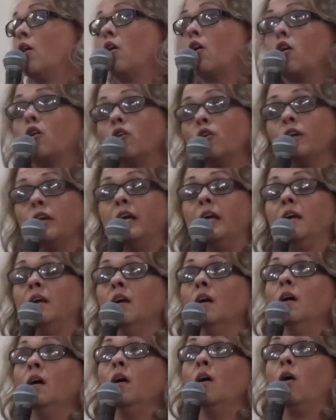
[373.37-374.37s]

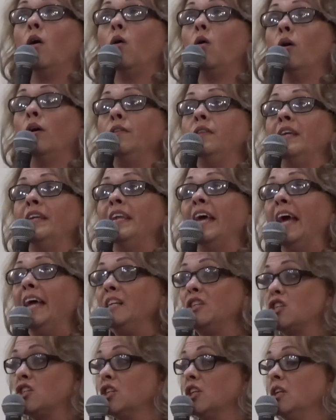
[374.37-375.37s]
hurting on the
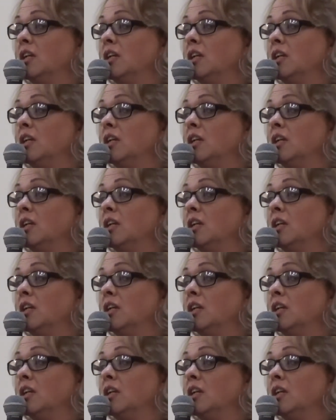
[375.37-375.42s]
nation